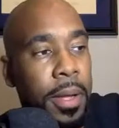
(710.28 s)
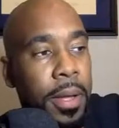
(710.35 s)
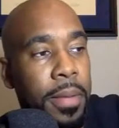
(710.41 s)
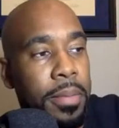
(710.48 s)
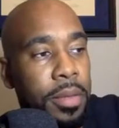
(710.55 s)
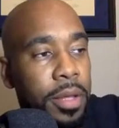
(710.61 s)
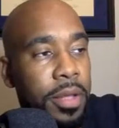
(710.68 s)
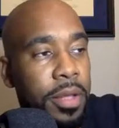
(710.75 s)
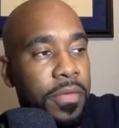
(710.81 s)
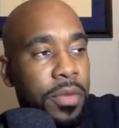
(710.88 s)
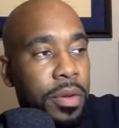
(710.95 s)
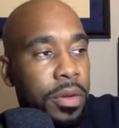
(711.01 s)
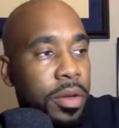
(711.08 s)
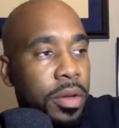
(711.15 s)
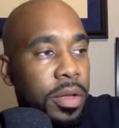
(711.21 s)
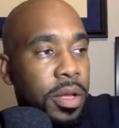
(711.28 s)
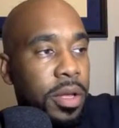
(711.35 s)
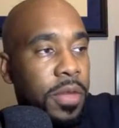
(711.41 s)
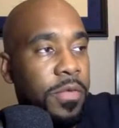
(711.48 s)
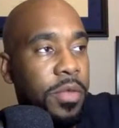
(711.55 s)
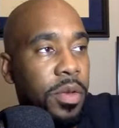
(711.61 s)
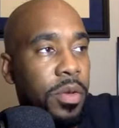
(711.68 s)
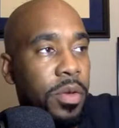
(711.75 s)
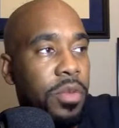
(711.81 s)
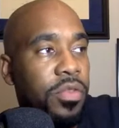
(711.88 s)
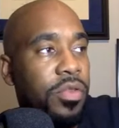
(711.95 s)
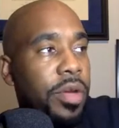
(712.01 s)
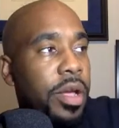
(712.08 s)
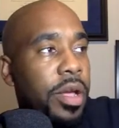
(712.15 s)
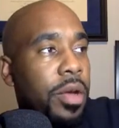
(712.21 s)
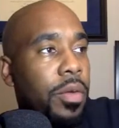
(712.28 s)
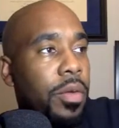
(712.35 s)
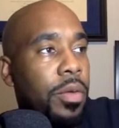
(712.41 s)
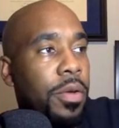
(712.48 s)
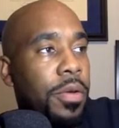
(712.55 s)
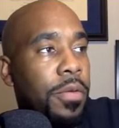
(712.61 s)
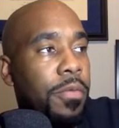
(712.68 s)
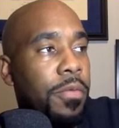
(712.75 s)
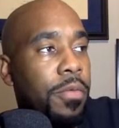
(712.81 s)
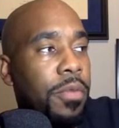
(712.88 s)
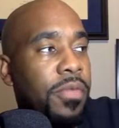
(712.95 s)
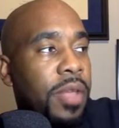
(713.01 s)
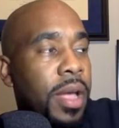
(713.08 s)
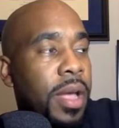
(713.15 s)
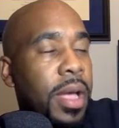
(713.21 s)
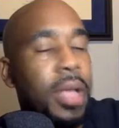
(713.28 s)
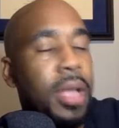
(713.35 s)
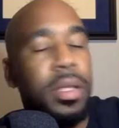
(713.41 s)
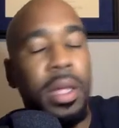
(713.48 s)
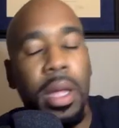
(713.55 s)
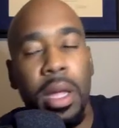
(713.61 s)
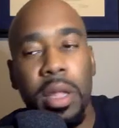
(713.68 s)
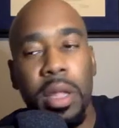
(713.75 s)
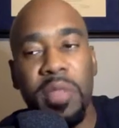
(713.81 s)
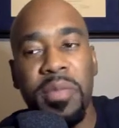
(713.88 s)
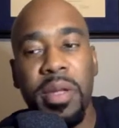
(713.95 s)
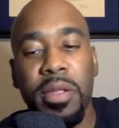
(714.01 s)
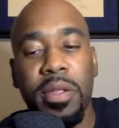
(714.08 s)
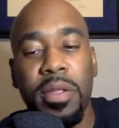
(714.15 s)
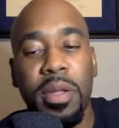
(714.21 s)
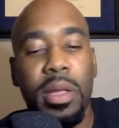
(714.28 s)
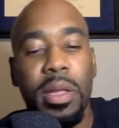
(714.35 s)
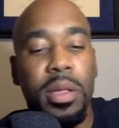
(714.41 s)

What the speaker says: I believe you're definitely on track with the acting aspect, and